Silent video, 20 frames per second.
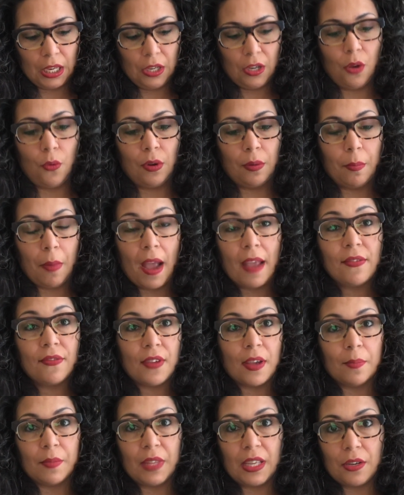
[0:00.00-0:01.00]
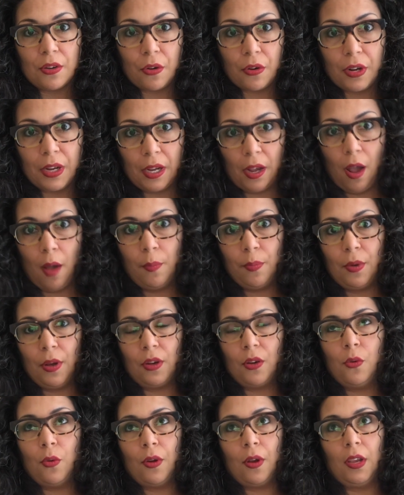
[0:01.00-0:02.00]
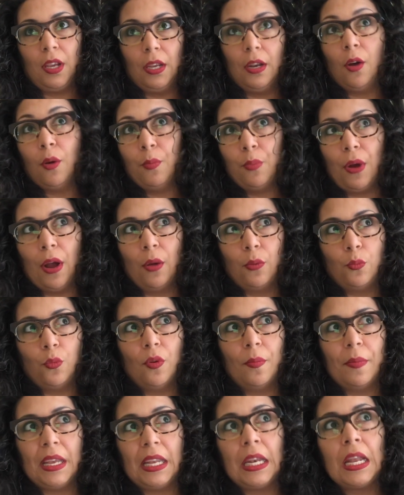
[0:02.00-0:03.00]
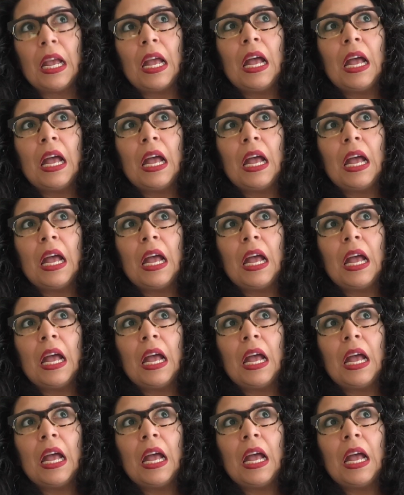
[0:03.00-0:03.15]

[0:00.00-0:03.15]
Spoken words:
in my family growing up, a brown woman,